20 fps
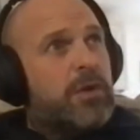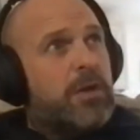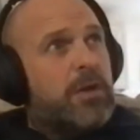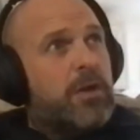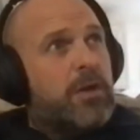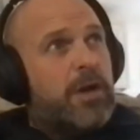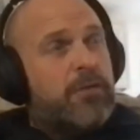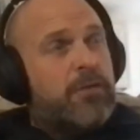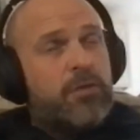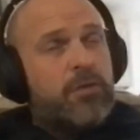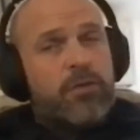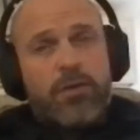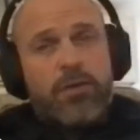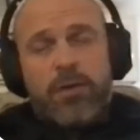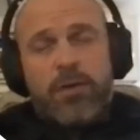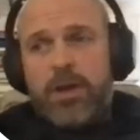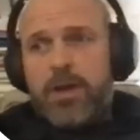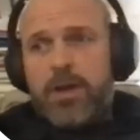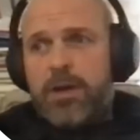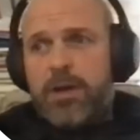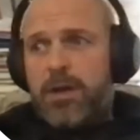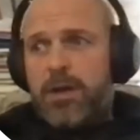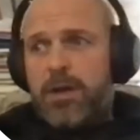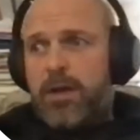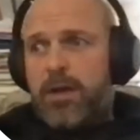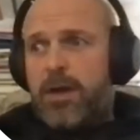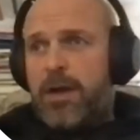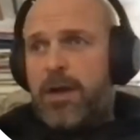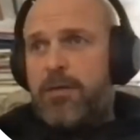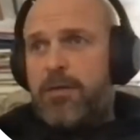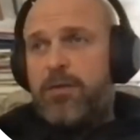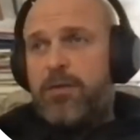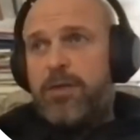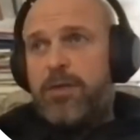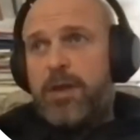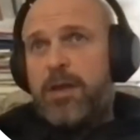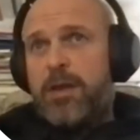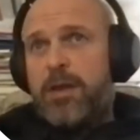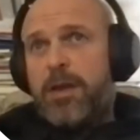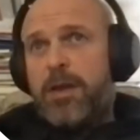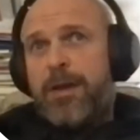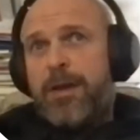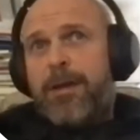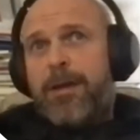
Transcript: You know, I touched on it earlier. I just think